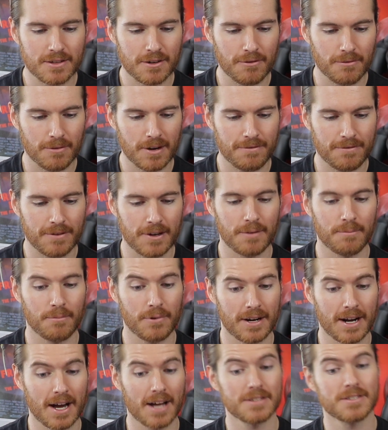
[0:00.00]
Griffin,
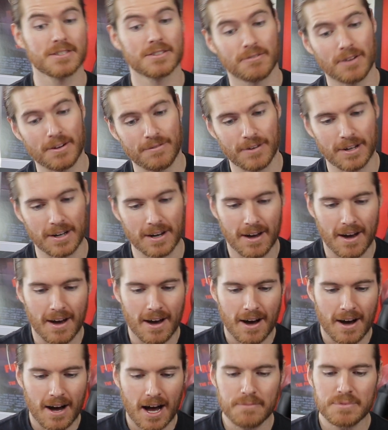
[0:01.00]
pronounced Griffin.
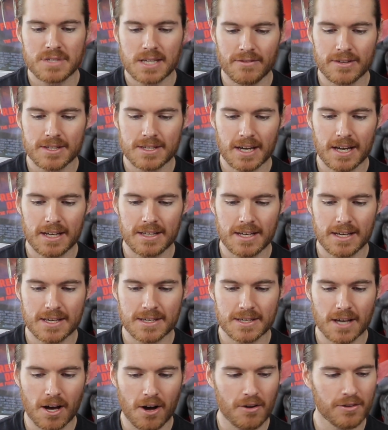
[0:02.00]
I'm 17
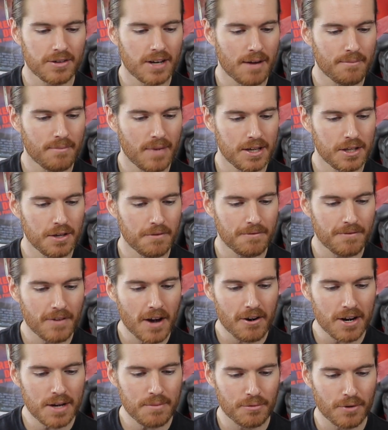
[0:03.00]
years old and I met you
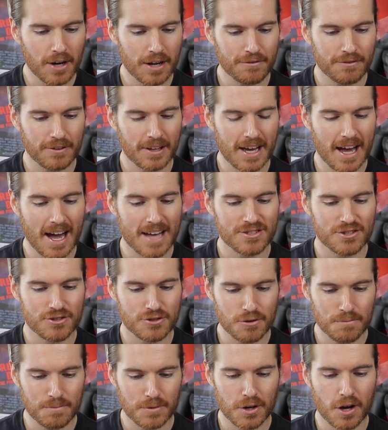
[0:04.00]
very briefly at
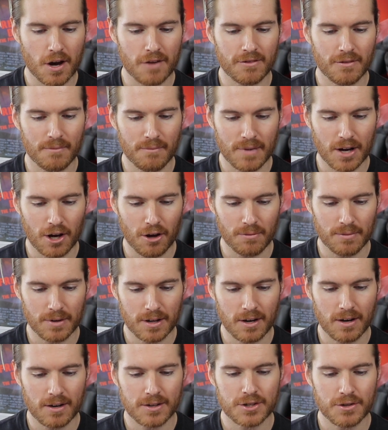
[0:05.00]
Supernova
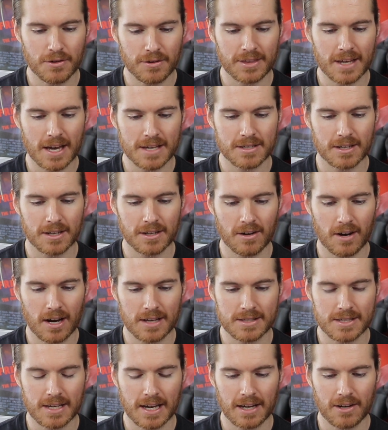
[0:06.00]
Melbourne
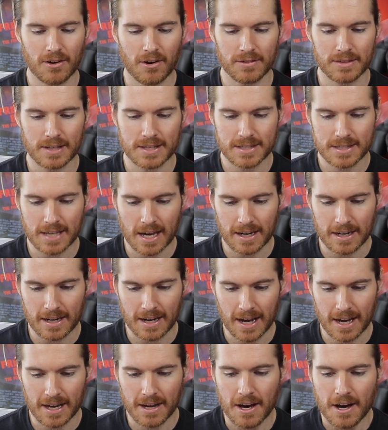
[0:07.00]
2019 on the
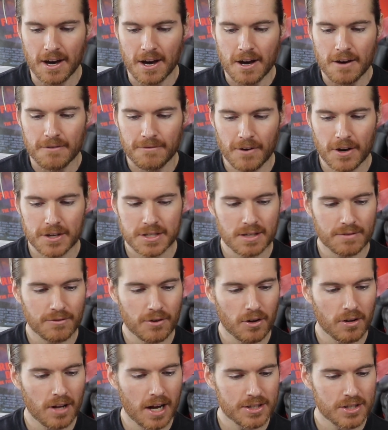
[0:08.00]
Saturday. First of
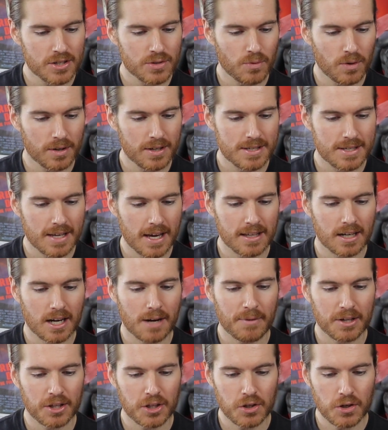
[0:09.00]
all, I just wanted to say that
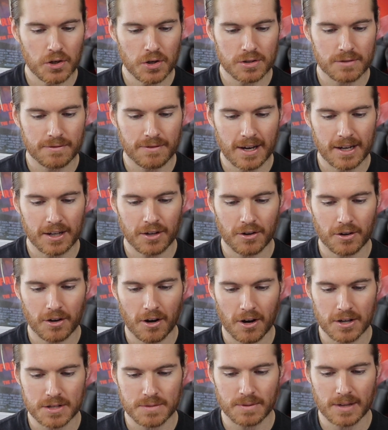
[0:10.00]
I'm a huge fan of your
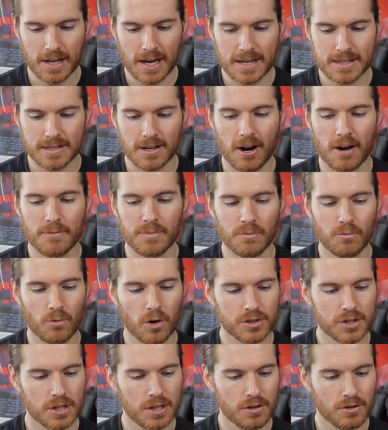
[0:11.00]
cosplays and I've been
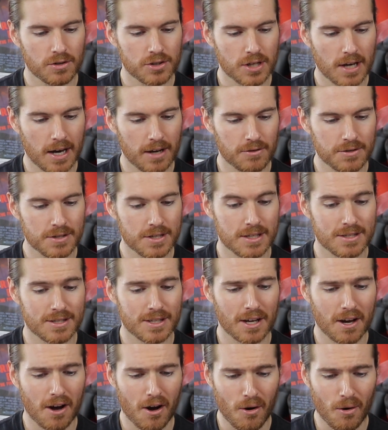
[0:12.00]
watching your channel since
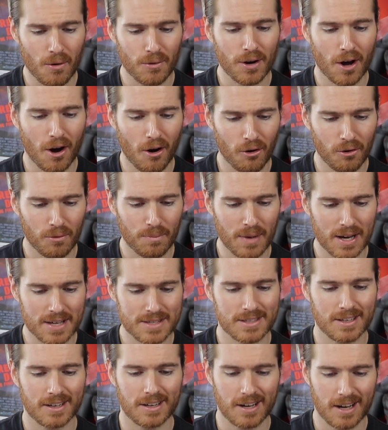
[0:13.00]
the old
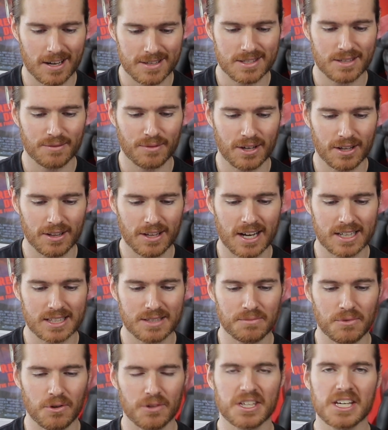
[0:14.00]
Hulkbuster Custom
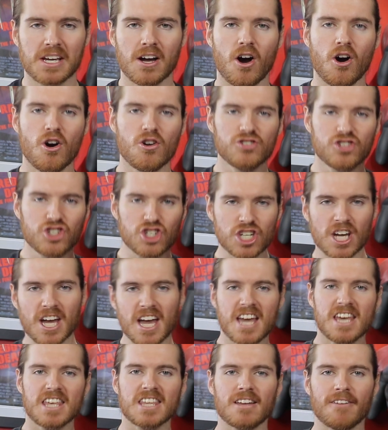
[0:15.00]
Collectable, the
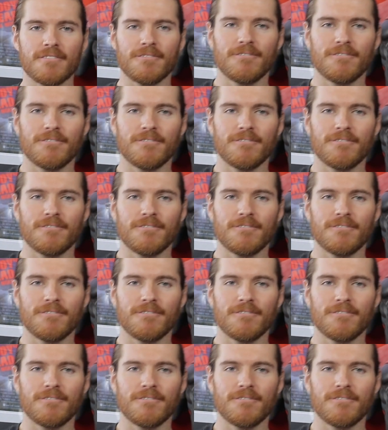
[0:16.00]
OG, the